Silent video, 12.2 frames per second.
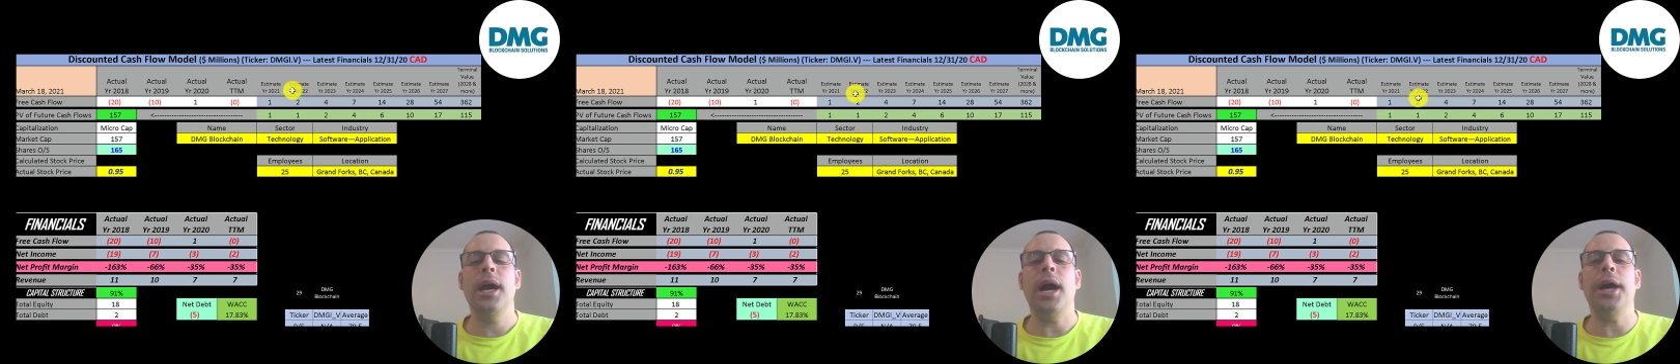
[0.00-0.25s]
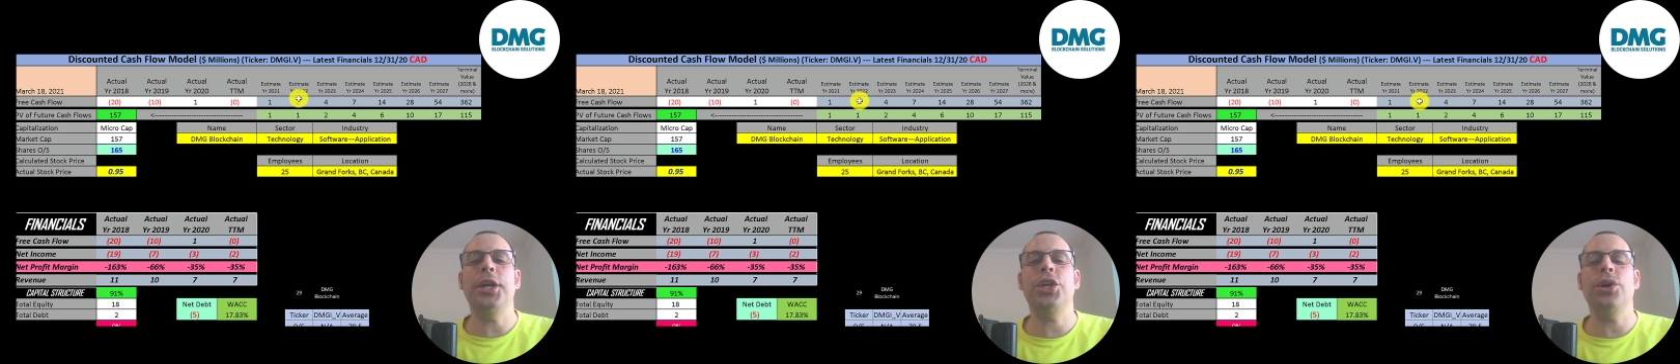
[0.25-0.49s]

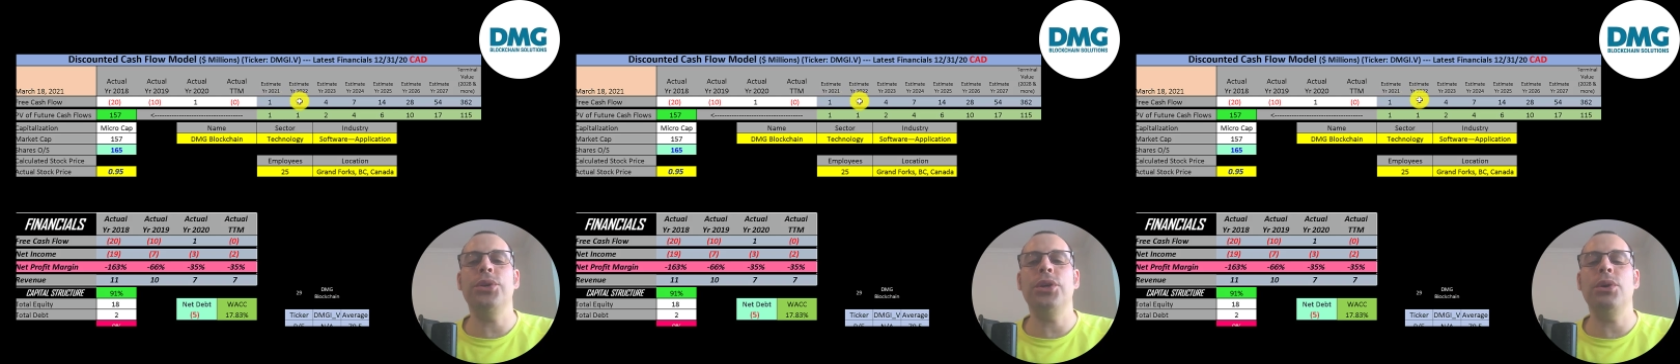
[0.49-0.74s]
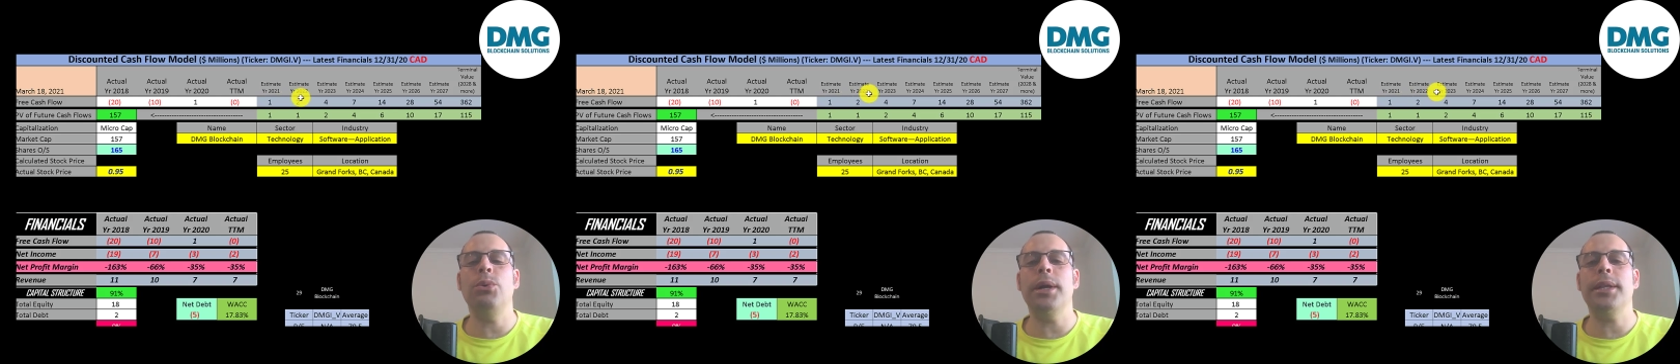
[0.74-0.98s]
I showed
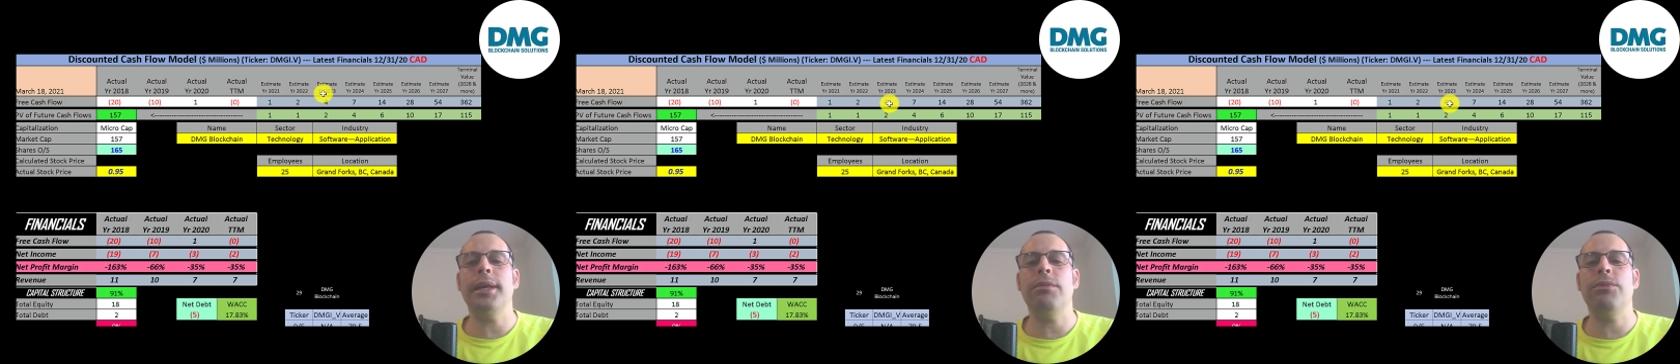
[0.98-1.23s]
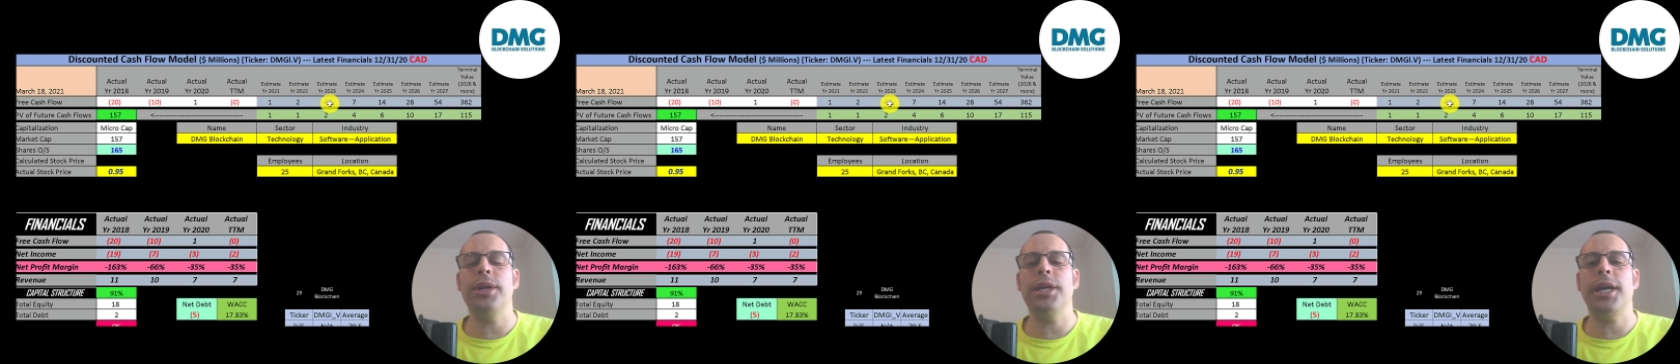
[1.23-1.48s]
you what their
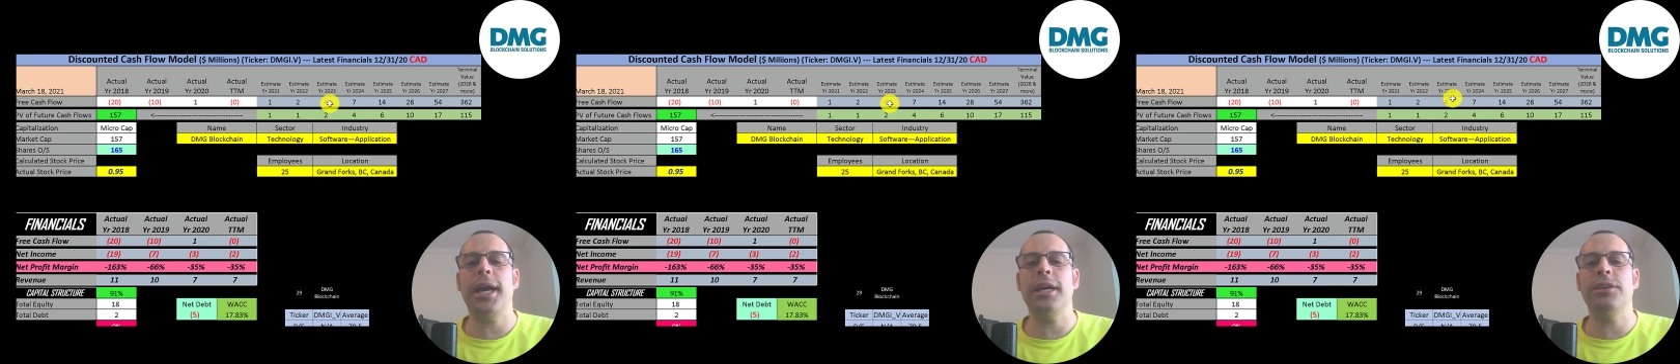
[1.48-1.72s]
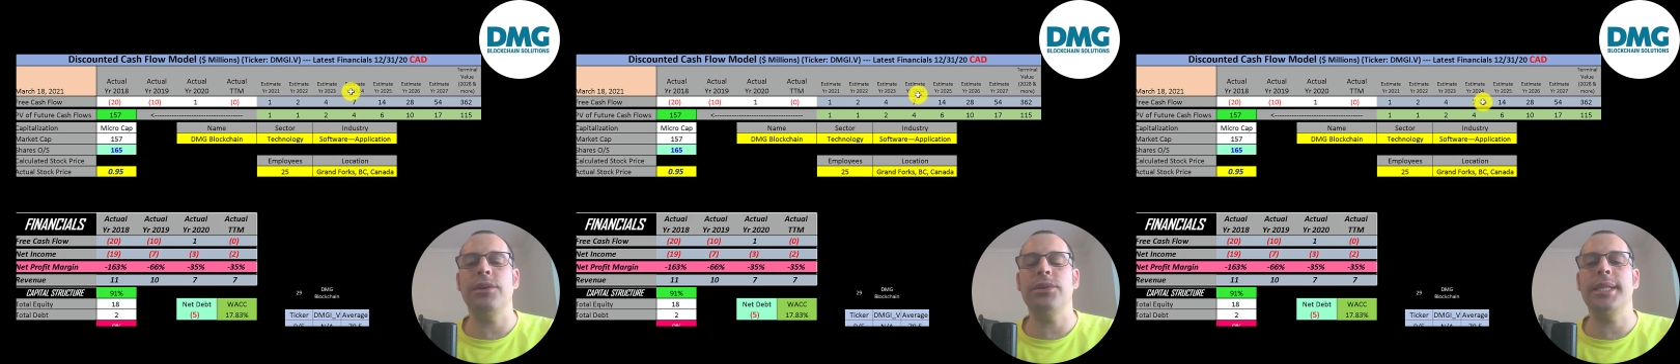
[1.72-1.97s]
free
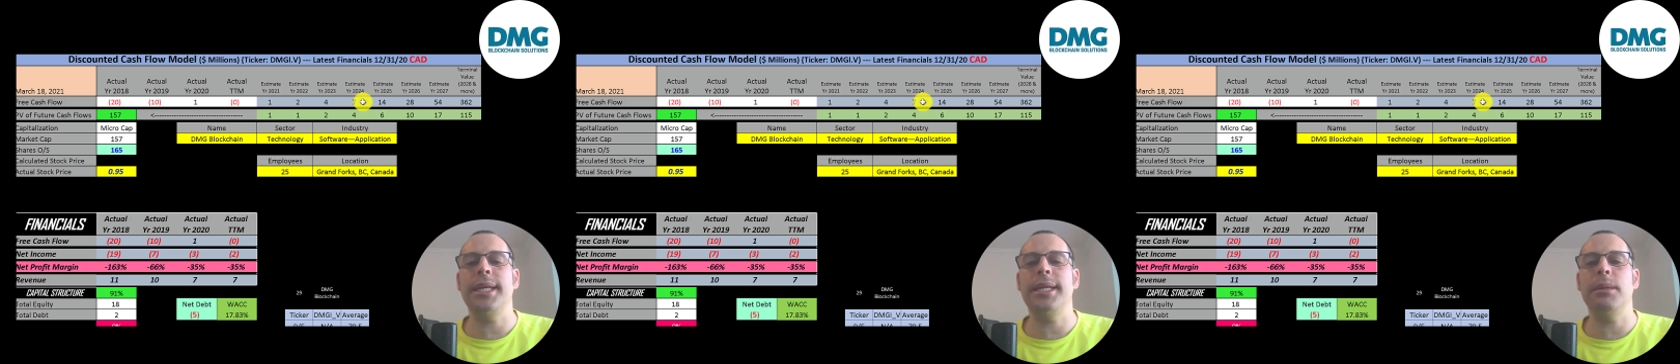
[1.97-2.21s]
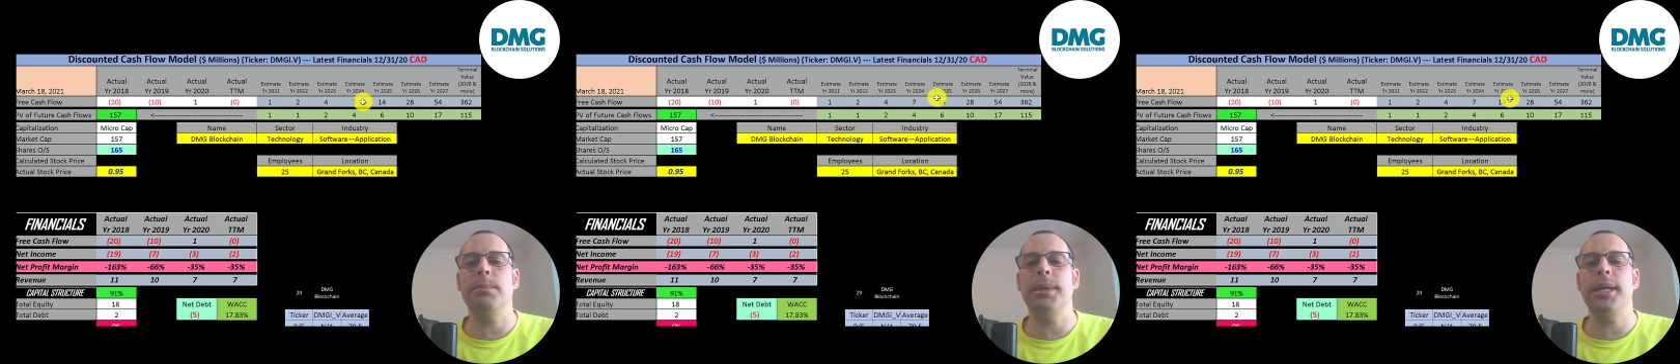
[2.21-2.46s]
cash flows
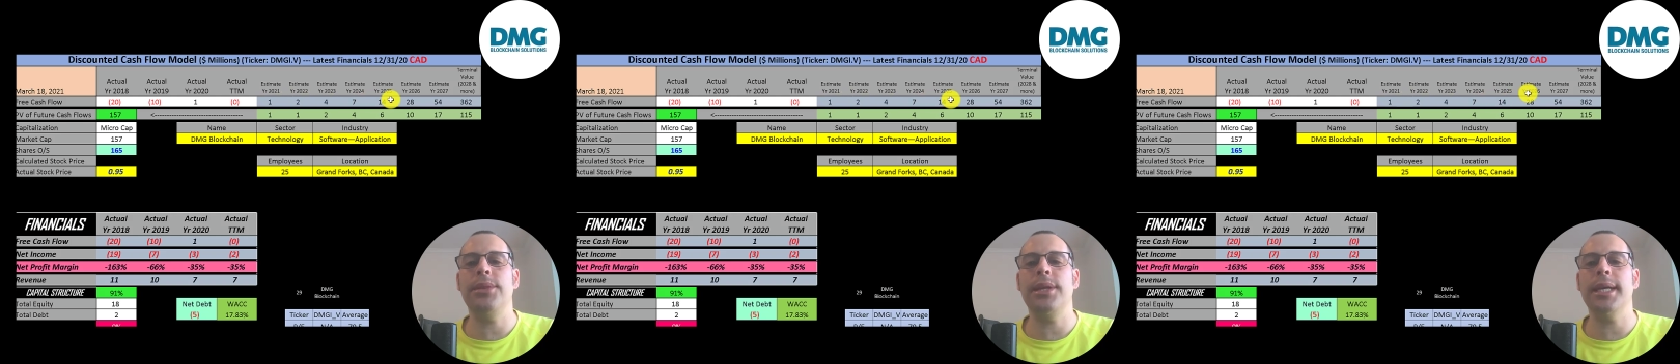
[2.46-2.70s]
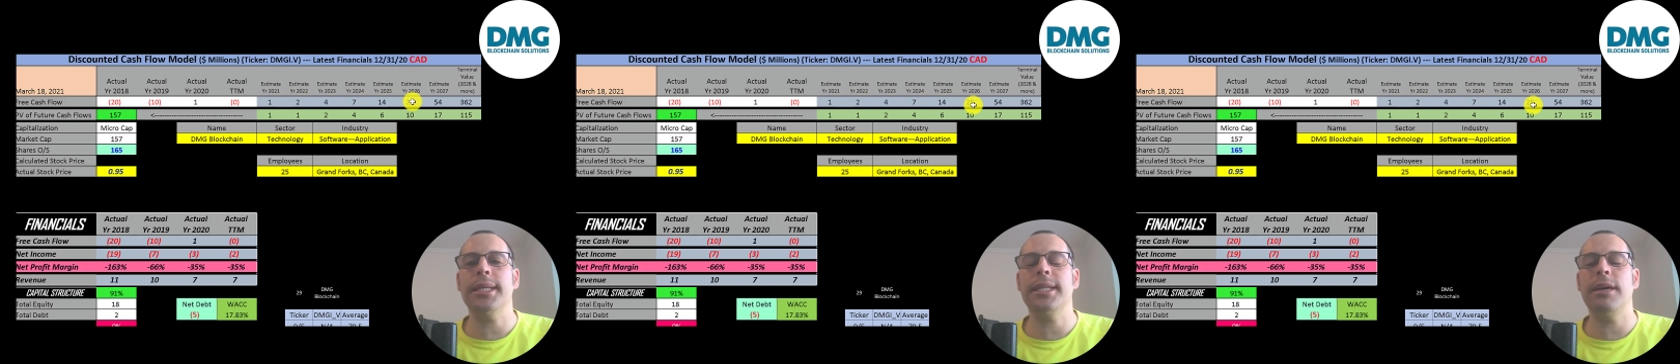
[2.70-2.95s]
need to be in the
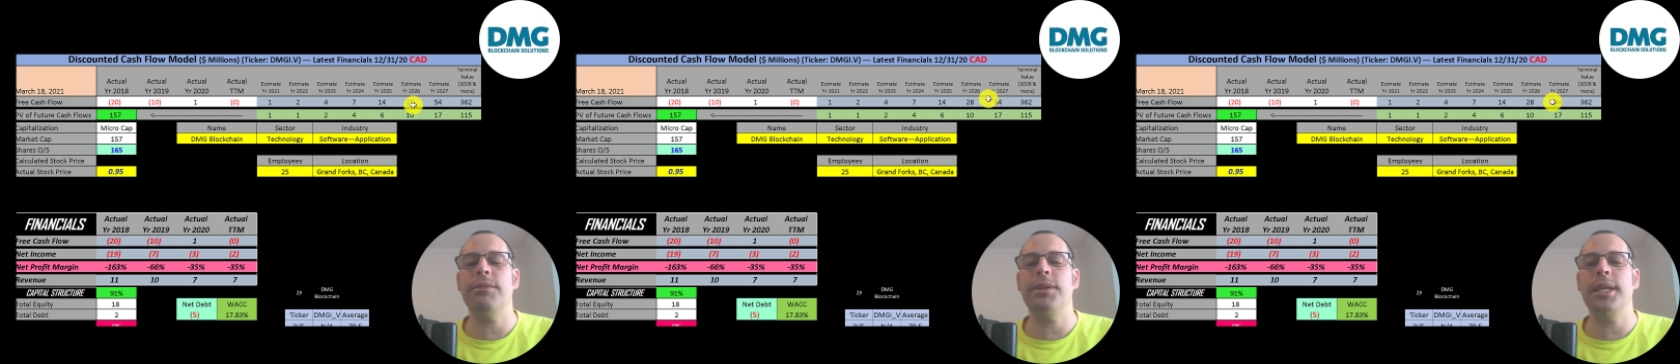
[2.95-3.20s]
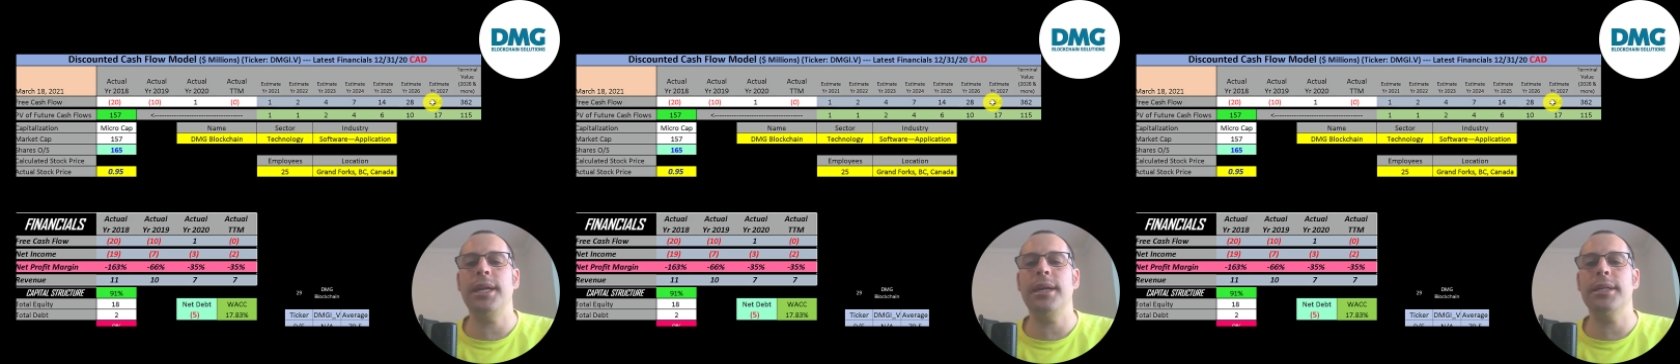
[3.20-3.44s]
next
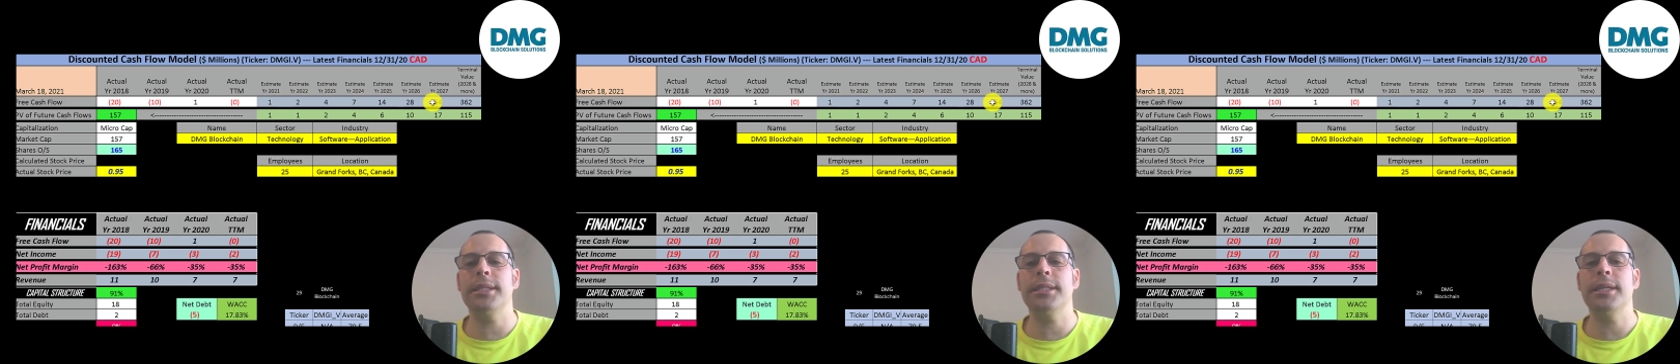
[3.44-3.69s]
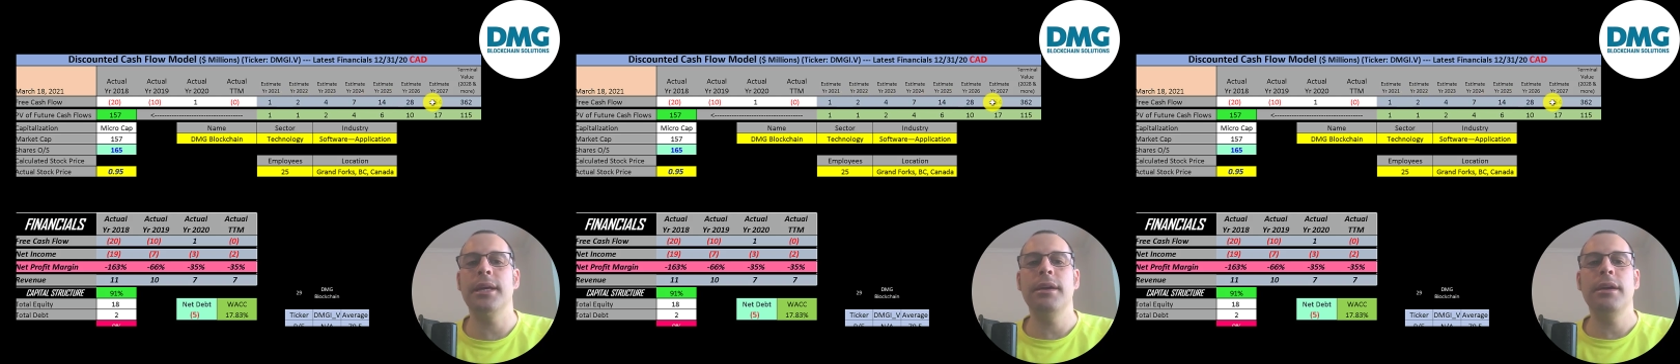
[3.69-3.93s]
7 years